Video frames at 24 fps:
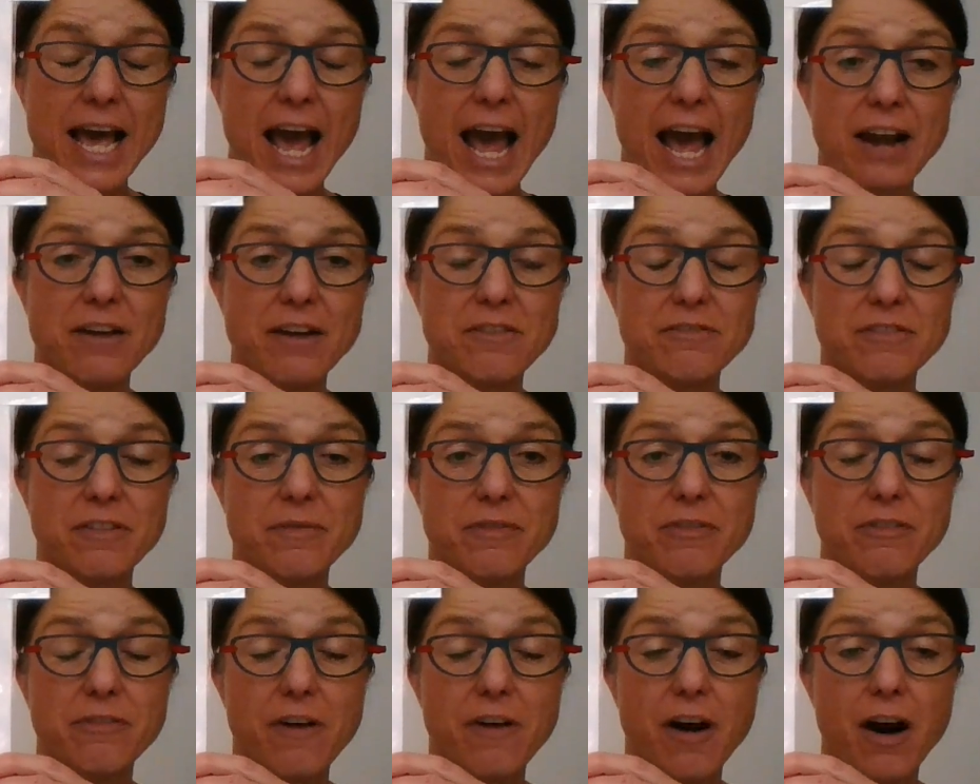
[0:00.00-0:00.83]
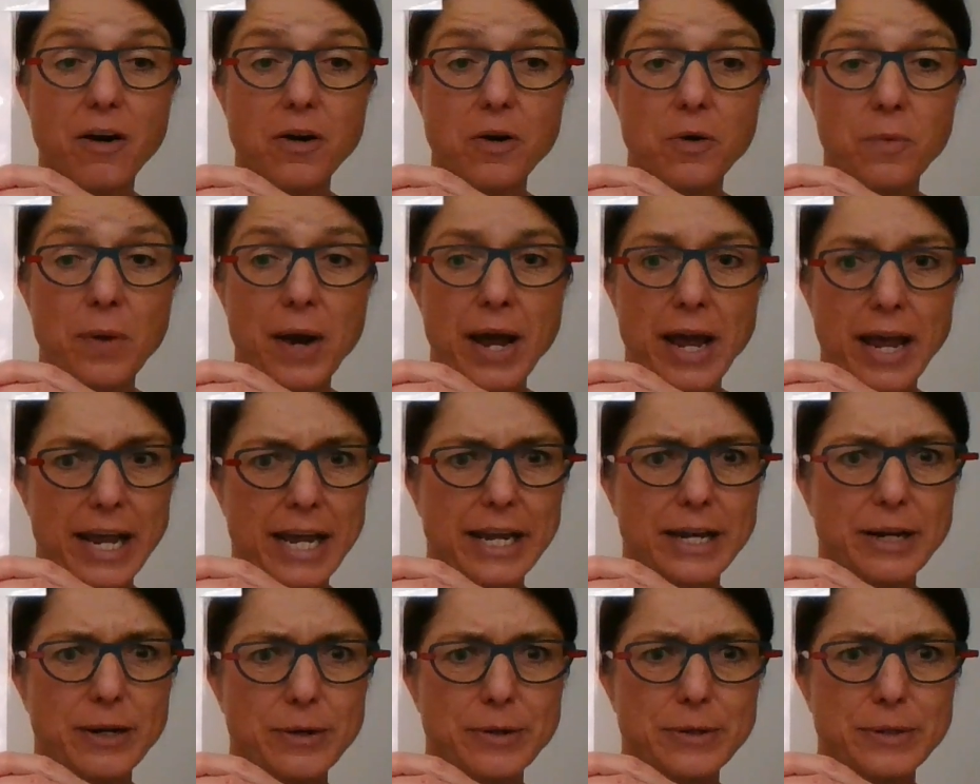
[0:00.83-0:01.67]
and from far away
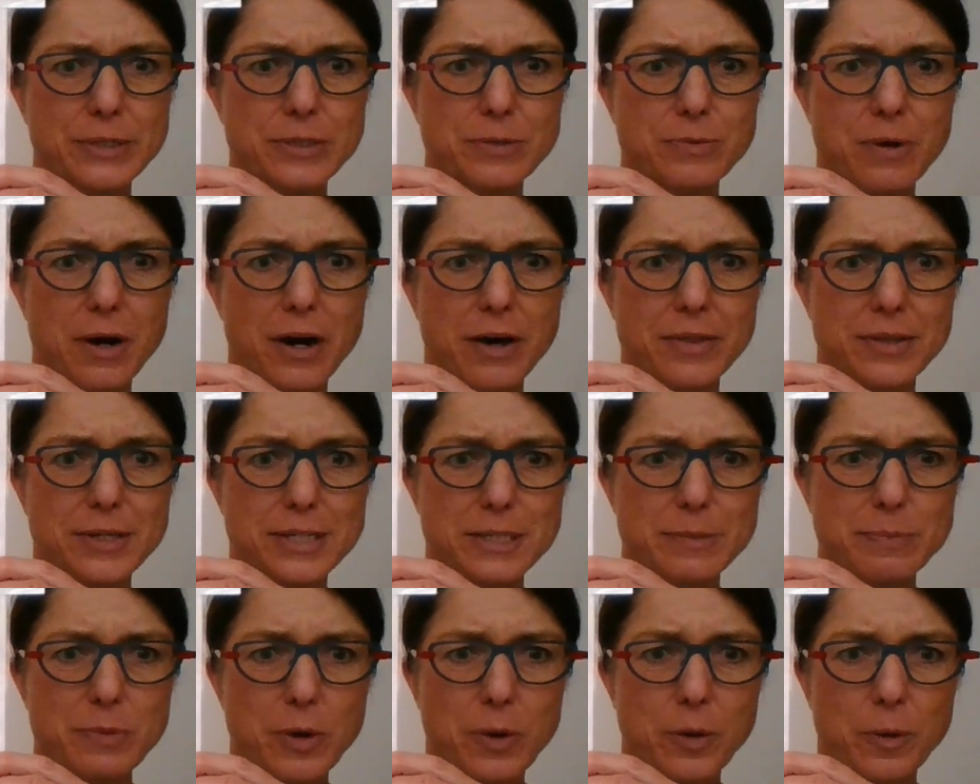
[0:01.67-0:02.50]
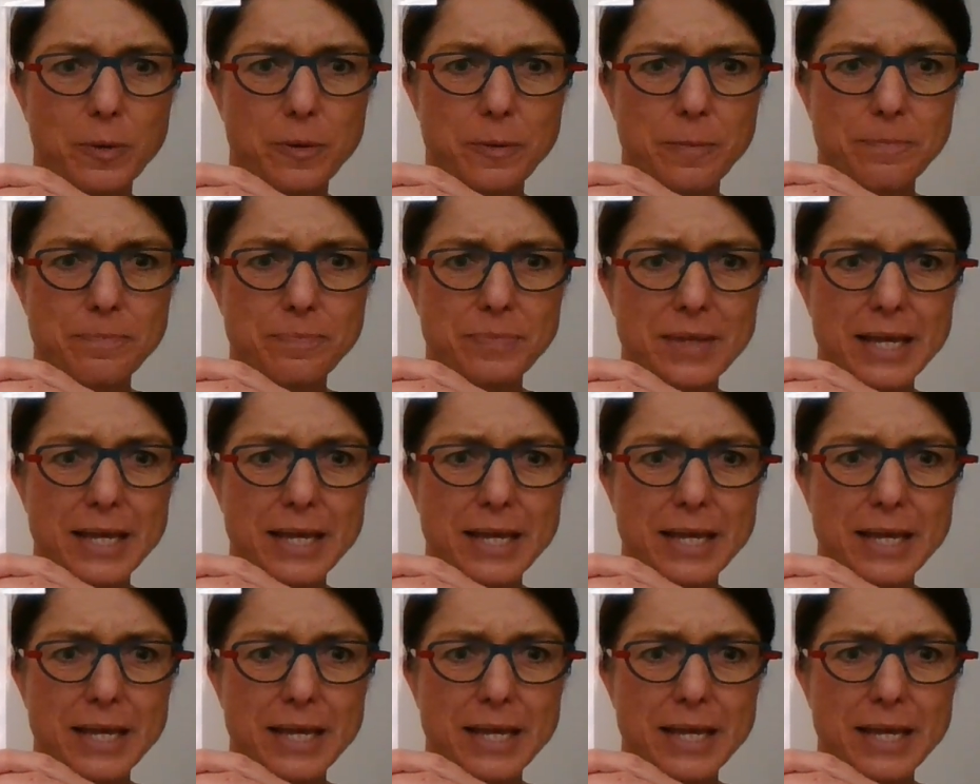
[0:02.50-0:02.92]
it looks rather small.